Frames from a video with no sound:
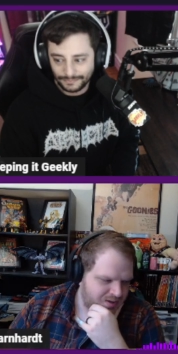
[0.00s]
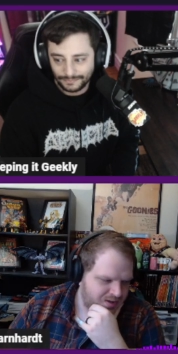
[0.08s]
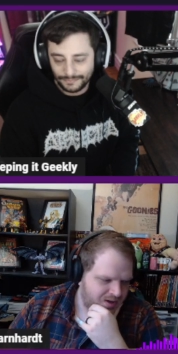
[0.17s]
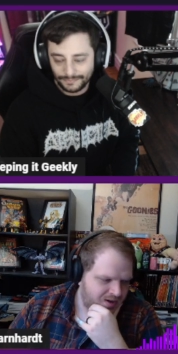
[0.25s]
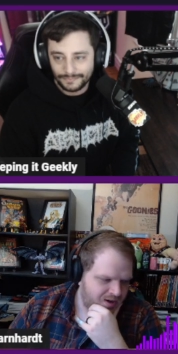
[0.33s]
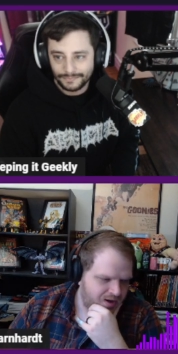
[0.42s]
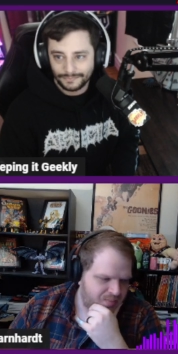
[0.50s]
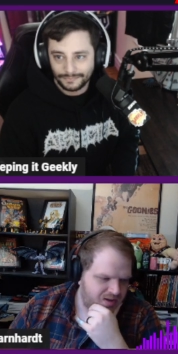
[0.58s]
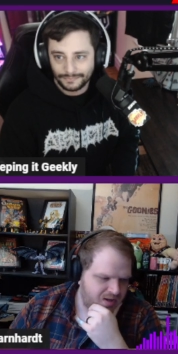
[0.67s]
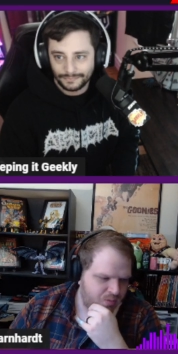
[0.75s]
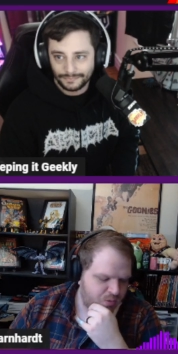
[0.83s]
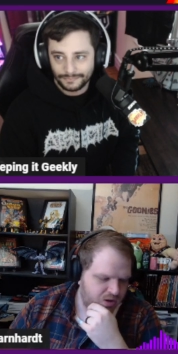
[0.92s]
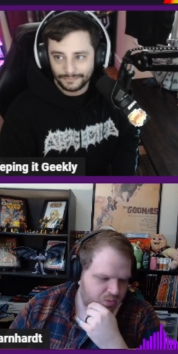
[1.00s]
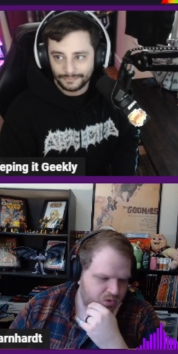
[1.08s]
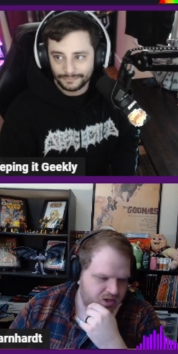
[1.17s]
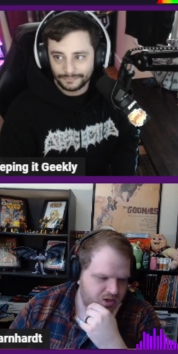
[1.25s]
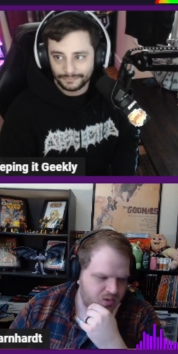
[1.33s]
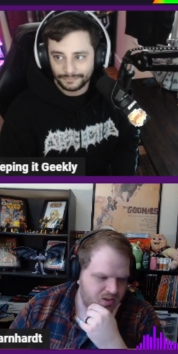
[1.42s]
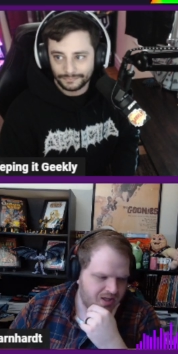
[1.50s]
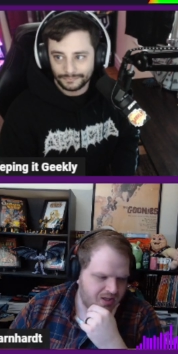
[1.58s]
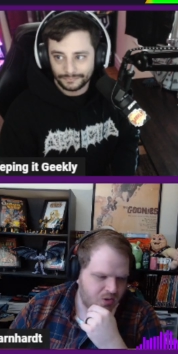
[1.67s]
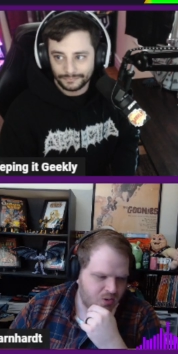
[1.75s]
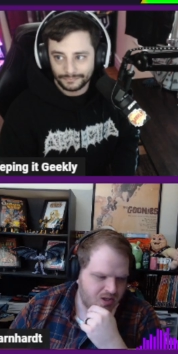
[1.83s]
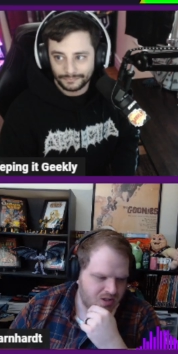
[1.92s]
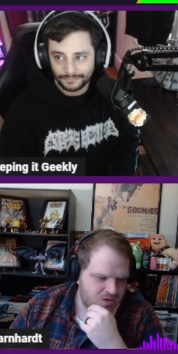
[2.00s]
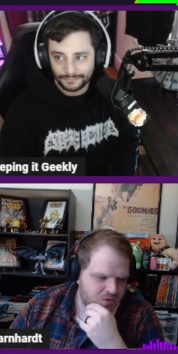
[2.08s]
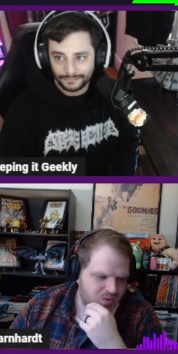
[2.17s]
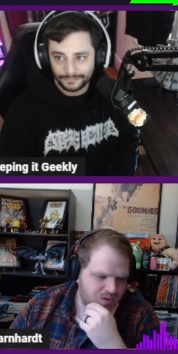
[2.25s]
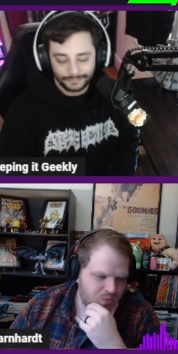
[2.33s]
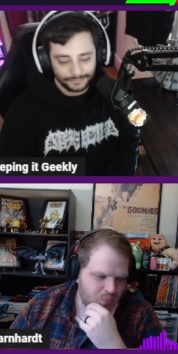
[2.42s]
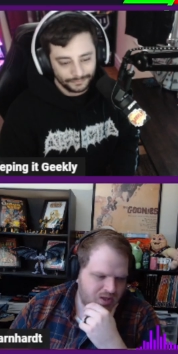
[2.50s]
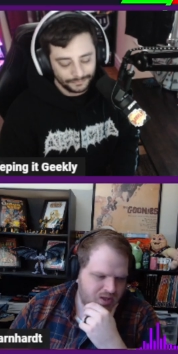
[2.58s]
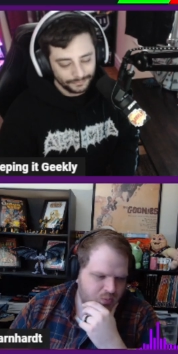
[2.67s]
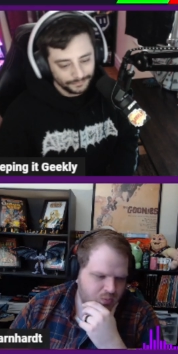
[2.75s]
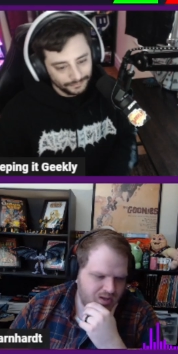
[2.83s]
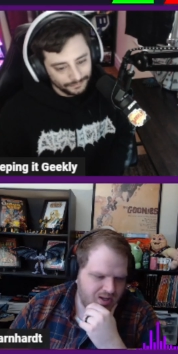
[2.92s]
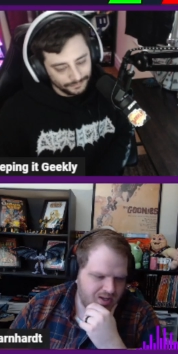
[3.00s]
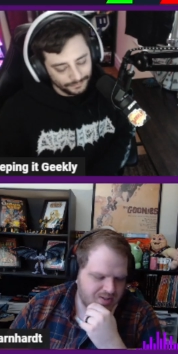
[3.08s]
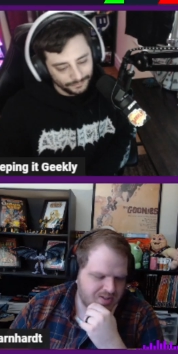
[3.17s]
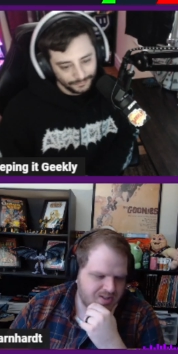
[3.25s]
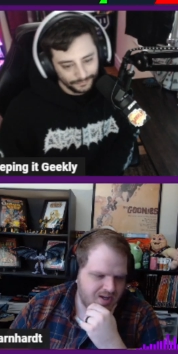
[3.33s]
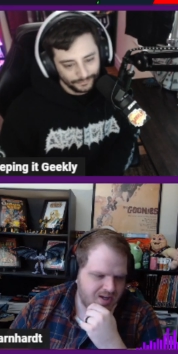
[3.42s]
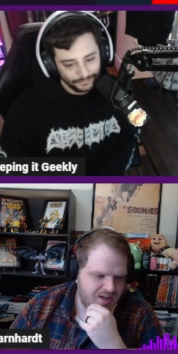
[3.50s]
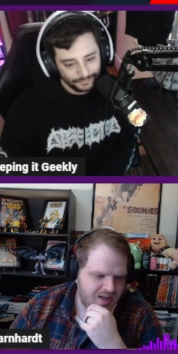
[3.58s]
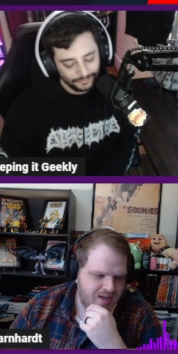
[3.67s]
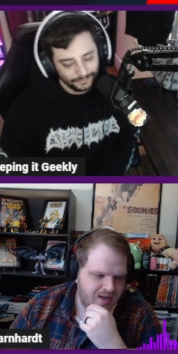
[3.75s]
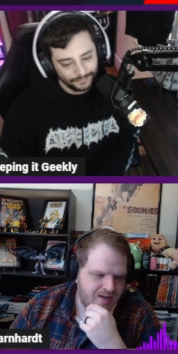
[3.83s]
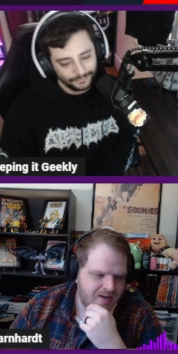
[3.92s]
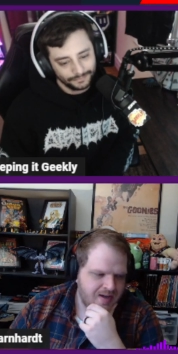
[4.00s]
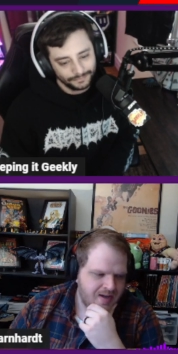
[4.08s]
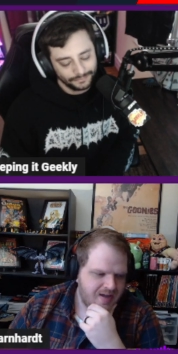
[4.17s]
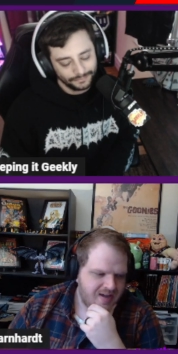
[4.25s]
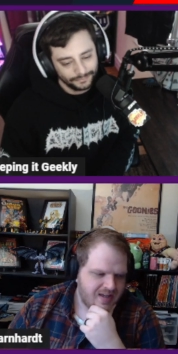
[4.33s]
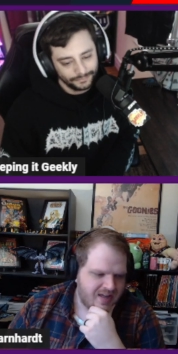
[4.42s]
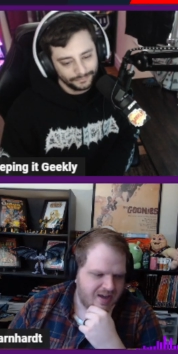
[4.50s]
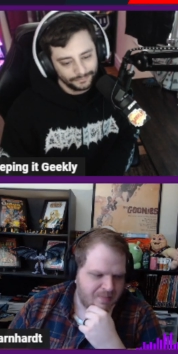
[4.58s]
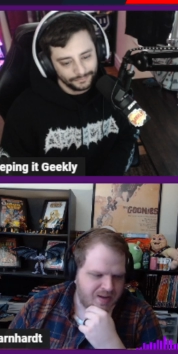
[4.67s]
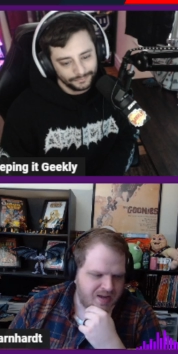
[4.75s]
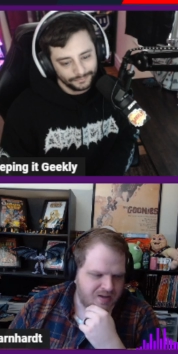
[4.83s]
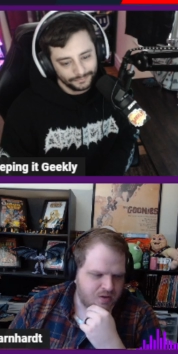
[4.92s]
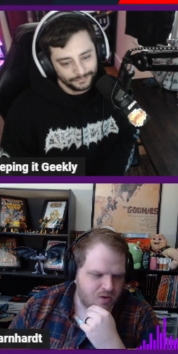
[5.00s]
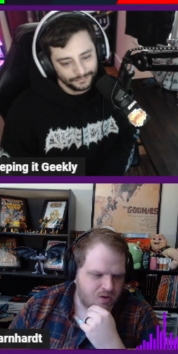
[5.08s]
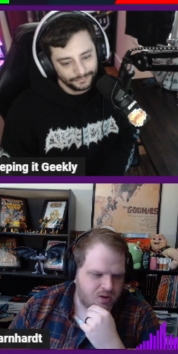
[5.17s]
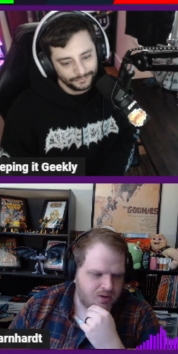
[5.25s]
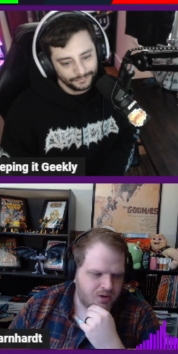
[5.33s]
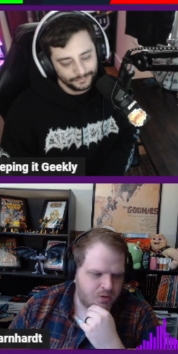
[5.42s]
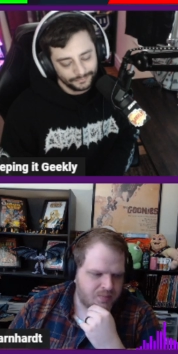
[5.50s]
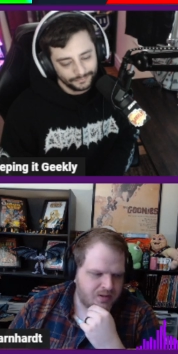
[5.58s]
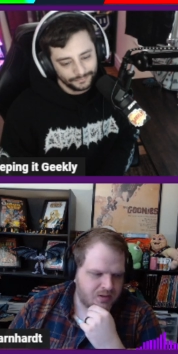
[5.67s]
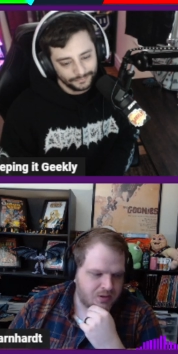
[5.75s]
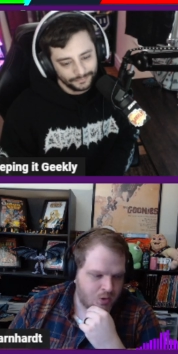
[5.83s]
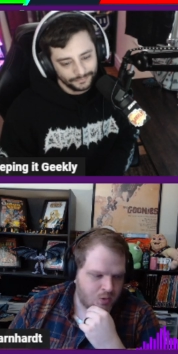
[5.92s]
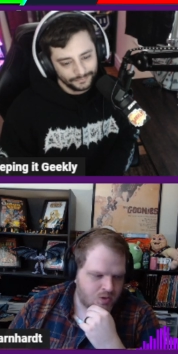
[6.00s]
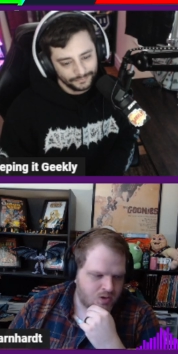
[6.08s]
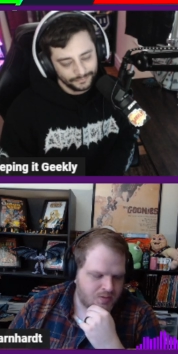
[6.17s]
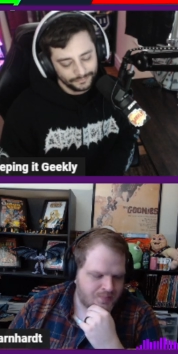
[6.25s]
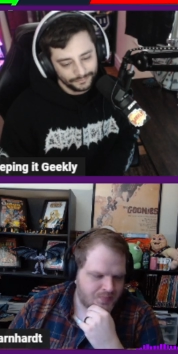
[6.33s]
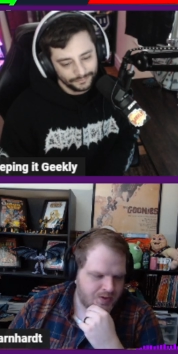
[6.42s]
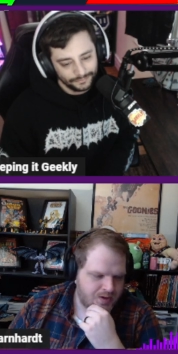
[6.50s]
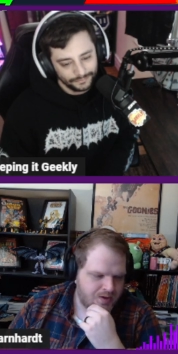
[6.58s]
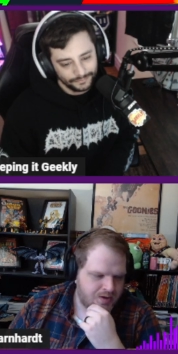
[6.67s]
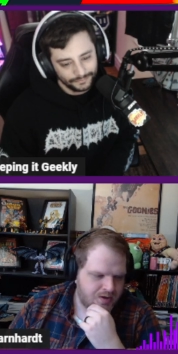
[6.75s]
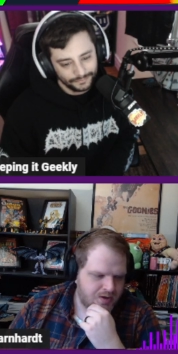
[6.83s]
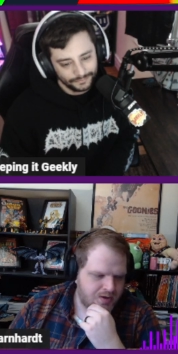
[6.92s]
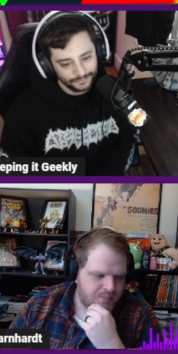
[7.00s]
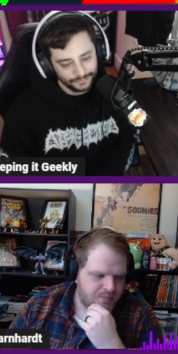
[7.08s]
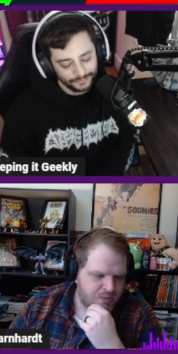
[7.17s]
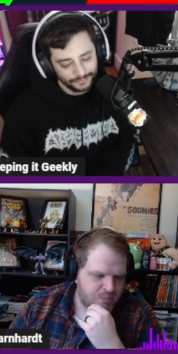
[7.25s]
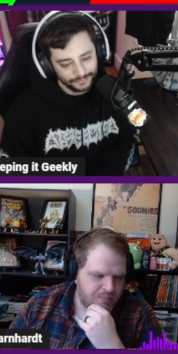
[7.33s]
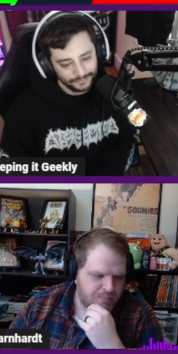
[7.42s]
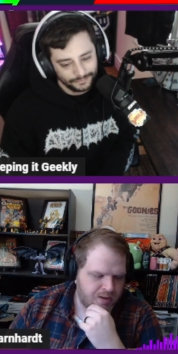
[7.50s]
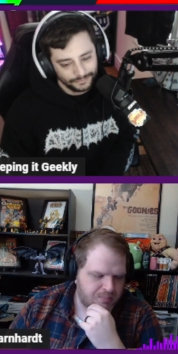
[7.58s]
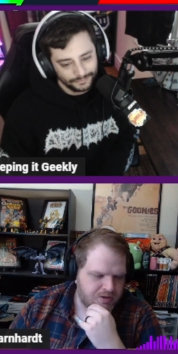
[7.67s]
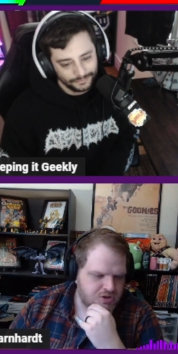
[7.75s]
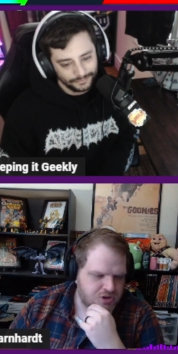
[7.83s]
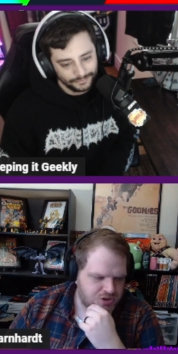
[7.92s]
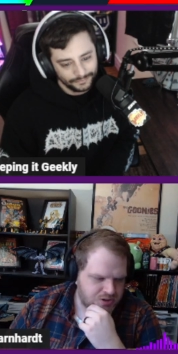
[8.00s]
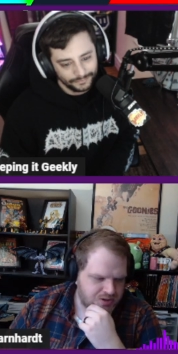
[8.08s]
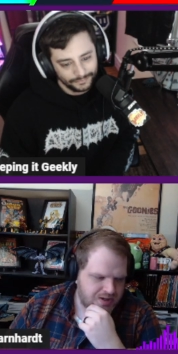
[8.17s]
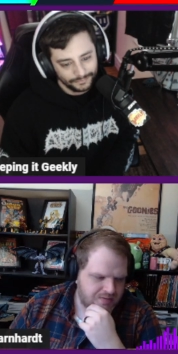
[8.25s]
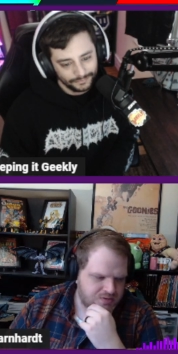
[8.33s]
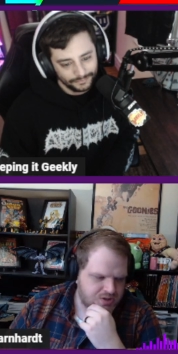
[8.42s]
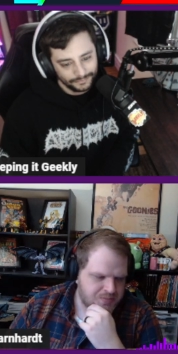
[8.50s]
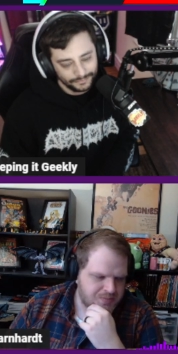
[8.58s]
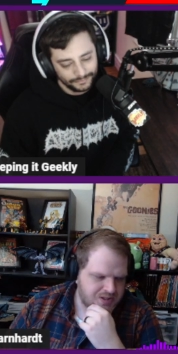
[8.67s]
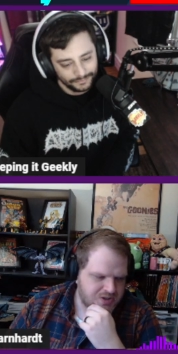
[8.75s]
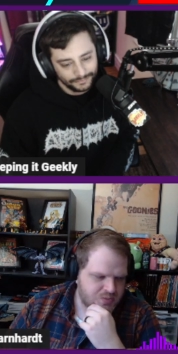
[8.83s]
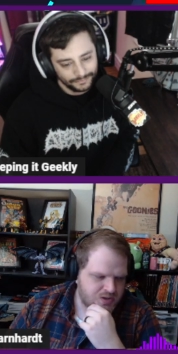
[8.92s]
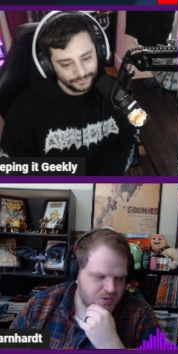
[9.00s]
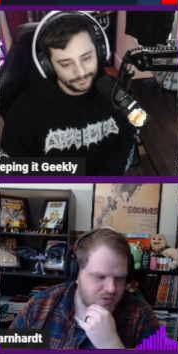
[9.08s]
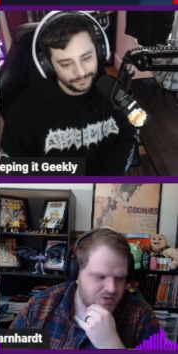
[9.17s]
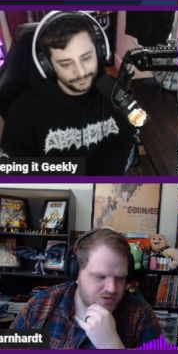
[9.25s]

Speaker 1: Um, and and we knew that going into it. We we had set a campaign goal a little bit lower um than we probably should have, just because we knew it was